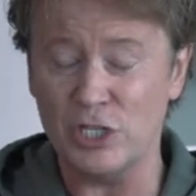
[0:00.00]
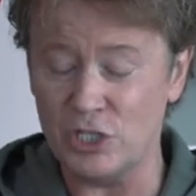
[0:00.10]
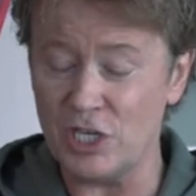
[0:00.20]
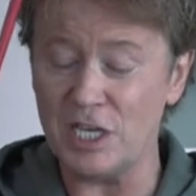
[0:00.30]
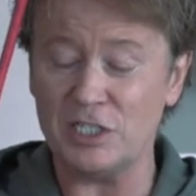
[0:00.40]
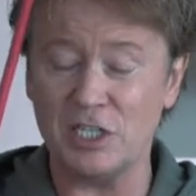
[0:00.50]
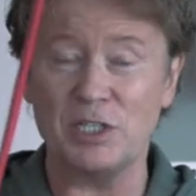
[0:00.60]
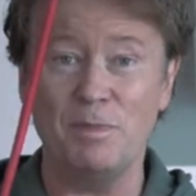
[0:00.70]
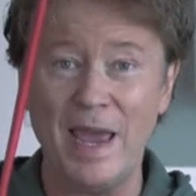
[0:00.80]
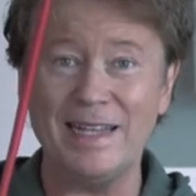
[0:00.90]

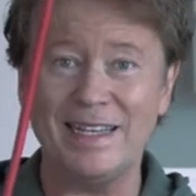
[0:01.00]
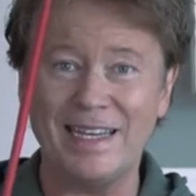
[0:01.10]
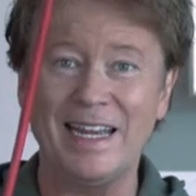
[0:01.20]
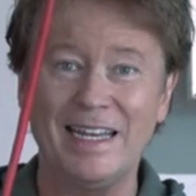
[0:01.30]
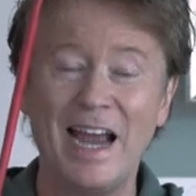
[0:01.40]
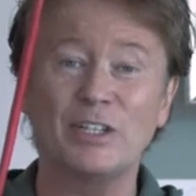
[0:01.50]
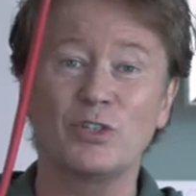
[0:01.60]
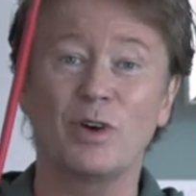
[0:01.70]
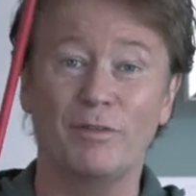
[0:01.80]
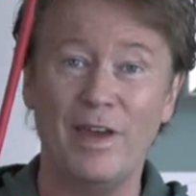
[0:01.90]
Jesus made the
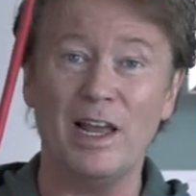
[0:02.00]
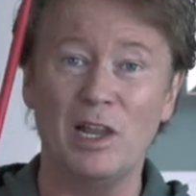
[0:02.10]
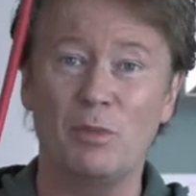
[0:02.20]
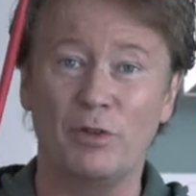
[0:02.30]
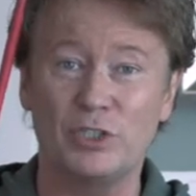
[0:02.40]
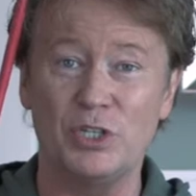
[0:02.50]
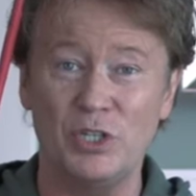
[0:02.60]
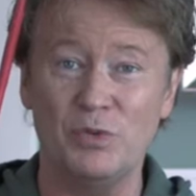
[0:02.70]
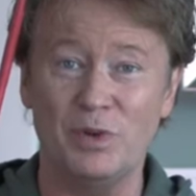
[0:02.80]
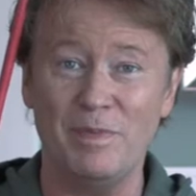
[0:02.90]
connector available to
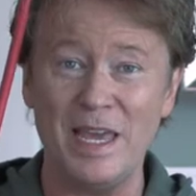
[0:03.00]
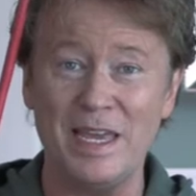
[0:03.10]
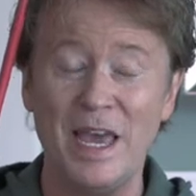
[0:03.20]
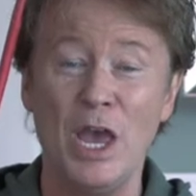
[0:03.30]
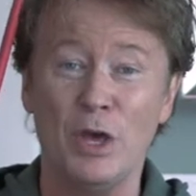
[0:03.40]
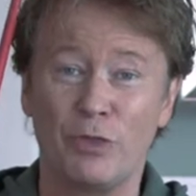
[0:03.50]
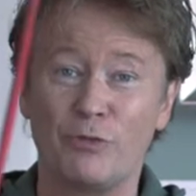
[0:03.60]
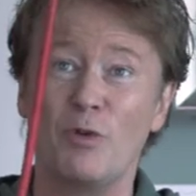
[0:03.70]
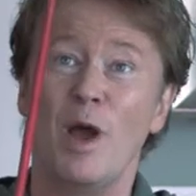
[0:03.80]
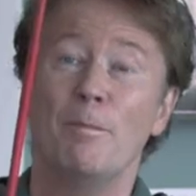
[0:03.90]
you and me
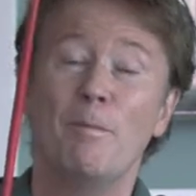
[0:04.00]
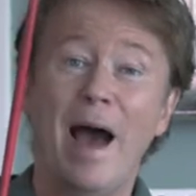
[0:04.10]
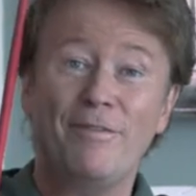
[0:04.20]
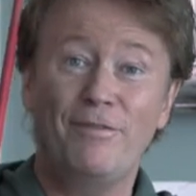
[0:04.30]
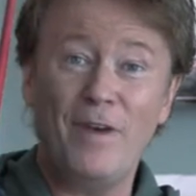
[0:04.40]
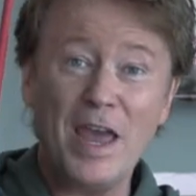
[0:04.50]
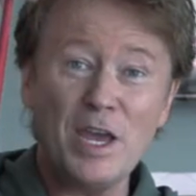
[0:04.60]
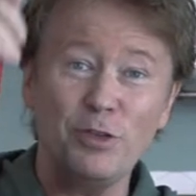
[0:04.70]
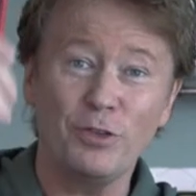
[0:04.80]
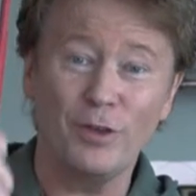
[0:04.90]
through by
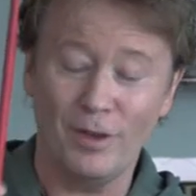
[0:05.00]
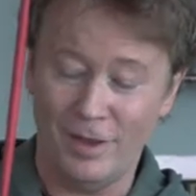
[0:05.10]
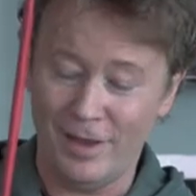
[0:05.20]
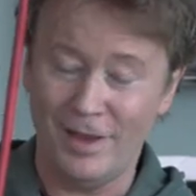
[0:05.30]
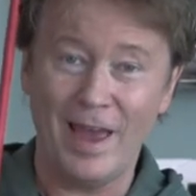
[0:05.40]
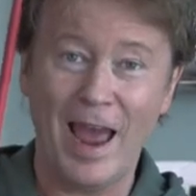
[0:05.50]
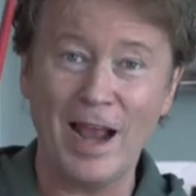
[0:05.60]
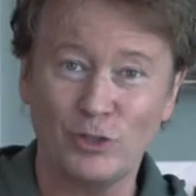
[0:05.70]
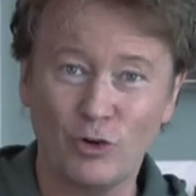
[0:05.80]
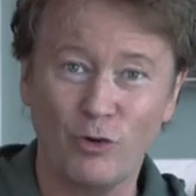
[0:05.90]
faith,
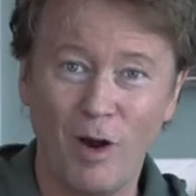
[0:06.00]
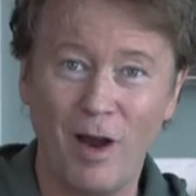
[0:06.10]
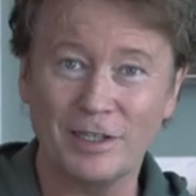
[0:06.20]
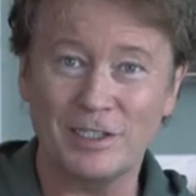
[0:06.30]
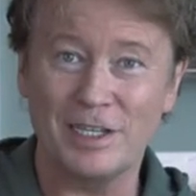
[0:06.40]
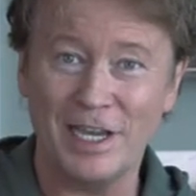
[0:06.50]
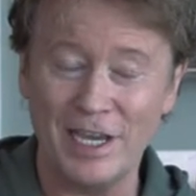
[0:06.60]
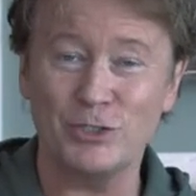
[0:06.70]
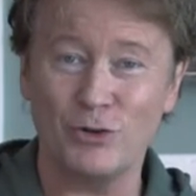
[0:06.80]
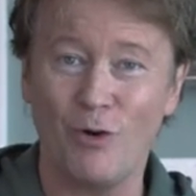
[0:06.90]
at the cross,
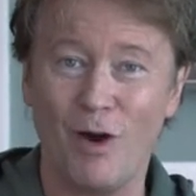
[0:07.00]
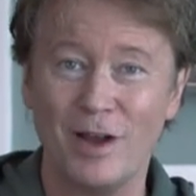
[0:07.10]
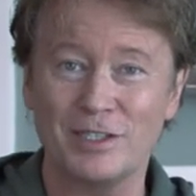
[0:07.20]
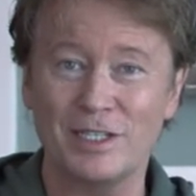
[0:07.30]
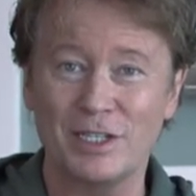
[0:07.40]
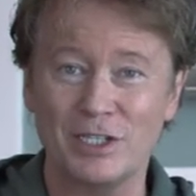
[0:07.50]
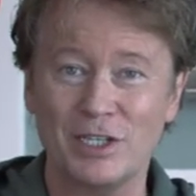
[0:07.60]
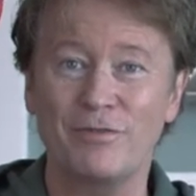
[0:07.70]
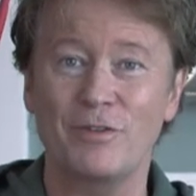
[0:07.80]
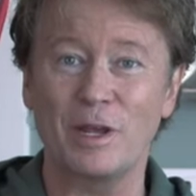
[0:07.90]
His cross,
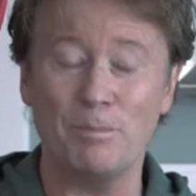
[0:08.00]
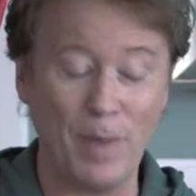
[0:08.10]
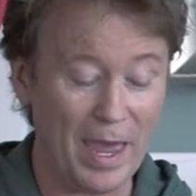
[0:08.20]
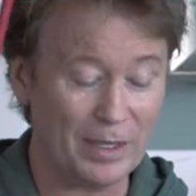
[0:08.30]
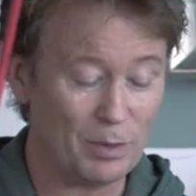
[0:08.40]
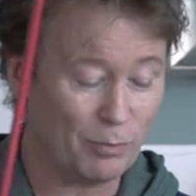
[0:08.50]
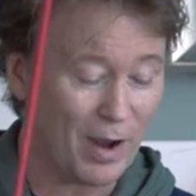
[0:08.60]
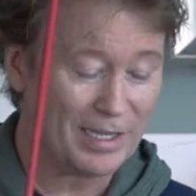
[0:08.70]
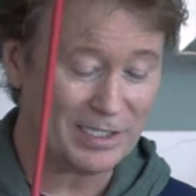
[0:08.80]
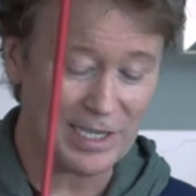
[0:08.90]
suffering and paying the
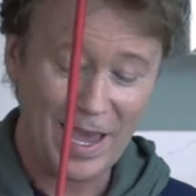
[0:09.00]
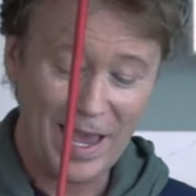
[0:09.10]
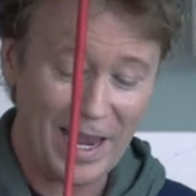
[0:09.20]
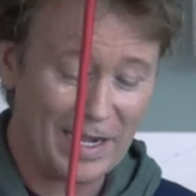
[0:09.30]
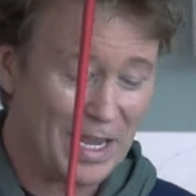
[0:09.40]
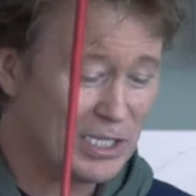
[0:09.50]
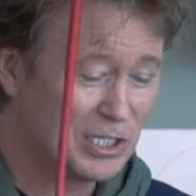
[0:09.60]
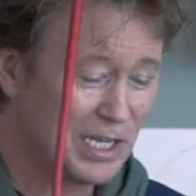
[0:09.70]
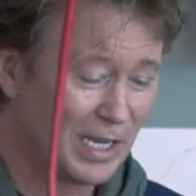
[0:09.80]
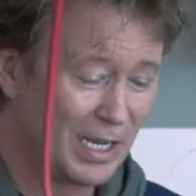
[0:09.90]
price. And
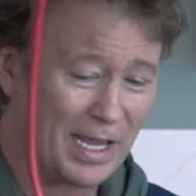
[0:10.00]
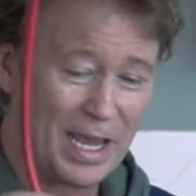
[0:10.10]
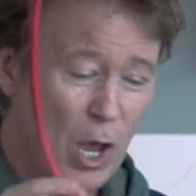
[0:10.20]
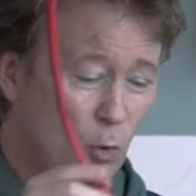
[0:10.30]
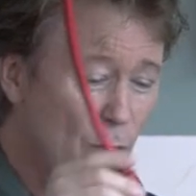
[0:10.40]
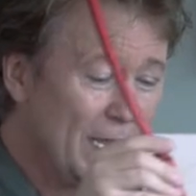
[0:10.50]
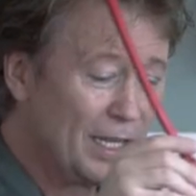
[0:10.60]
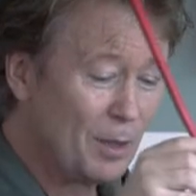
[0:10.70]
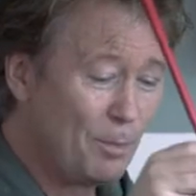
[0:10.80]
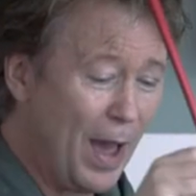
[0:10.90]
instantly we
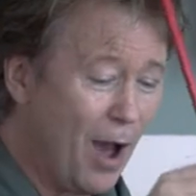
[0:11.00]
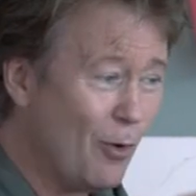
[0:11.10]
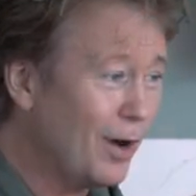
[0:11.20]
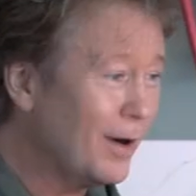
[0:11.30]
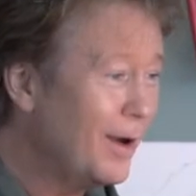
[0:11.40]
get the power.